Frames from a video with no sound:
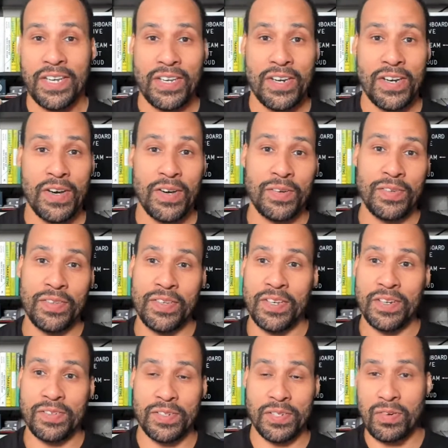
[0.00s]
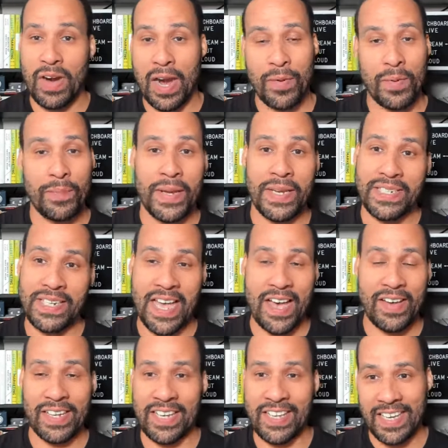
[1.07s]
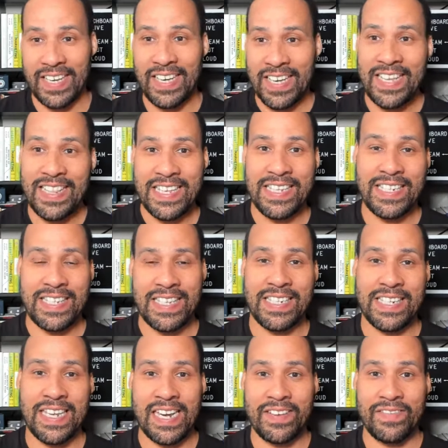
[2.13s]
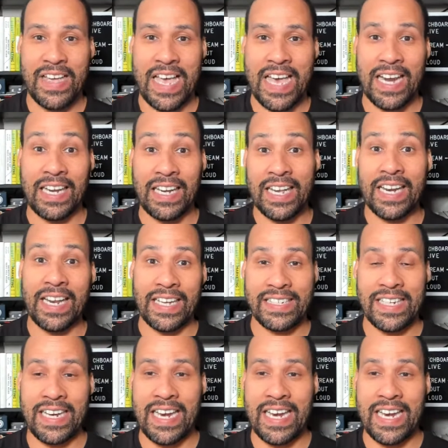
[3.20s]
subscriber base count, like these kind of analytics.